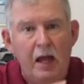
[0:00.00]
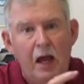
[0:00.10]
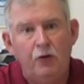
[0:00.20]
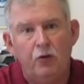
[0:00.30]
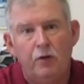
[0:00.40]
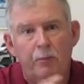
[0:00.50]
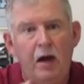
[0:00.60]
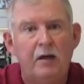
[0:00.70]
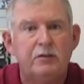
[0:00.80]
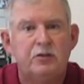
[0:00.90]
and your
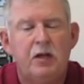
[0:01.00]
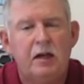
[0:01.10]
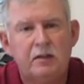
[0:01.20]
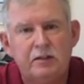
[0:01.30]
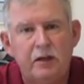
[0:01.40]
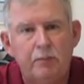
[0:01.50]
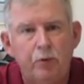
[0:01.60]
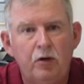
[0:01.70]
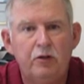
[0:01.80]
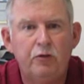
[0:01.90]
deposit check is then
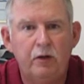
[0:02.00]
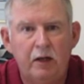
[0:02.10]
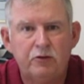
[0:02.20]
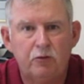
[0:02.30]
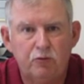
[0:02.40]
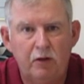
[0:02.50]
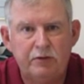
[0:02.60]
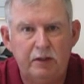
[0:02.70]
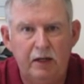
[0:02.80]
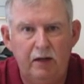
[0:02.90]
put into an escrow
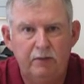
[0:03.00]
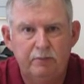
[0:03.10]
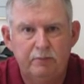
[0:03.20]
trust account.